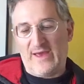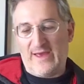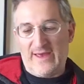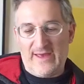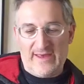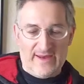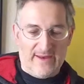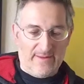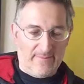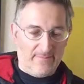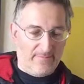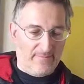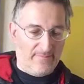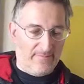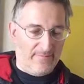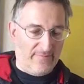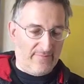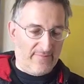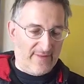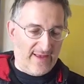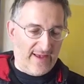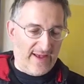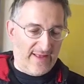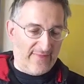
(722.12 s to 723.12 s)
game
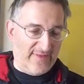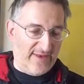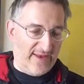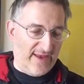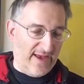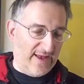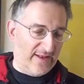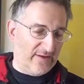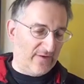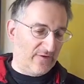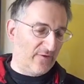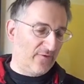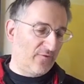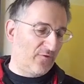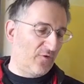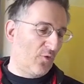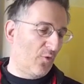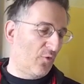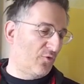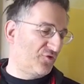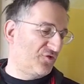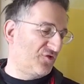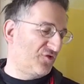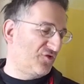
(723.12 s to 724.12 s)
and the end of
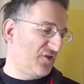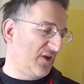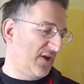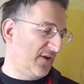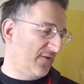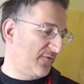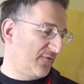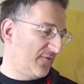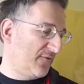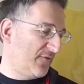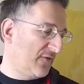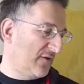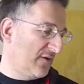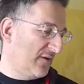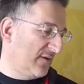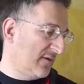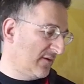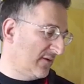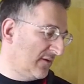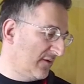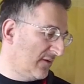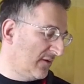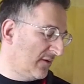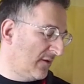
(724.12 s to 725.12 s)
your shift.
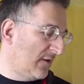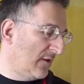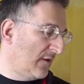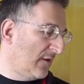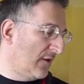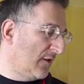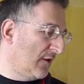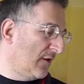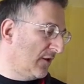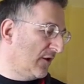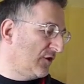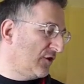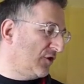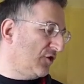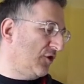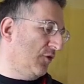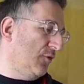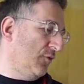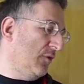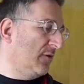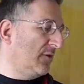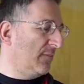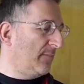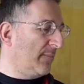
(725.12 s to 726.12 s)

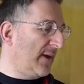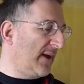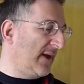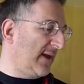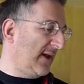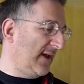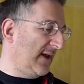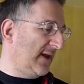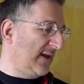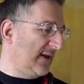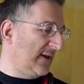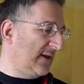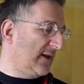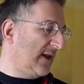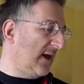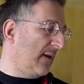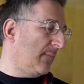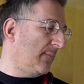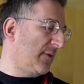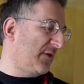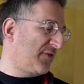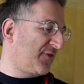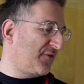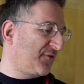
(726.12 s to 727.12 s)
You and me,
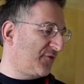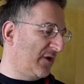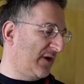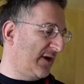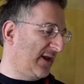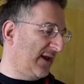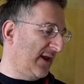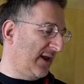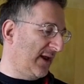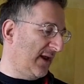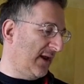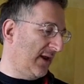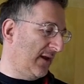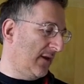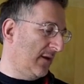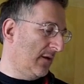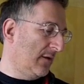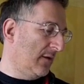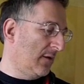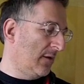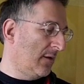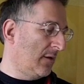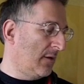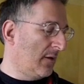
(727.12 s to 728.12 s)
number 3!
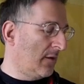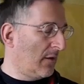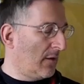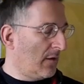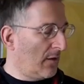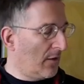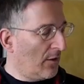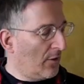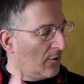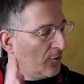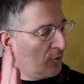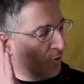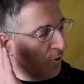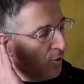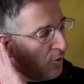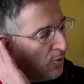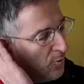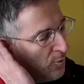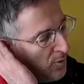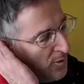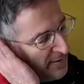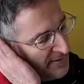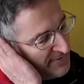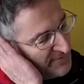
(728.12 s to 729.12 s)

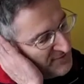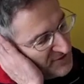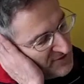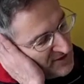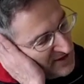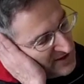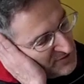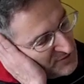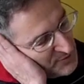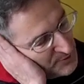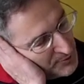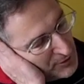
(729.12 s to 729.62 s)
Your wife sleeps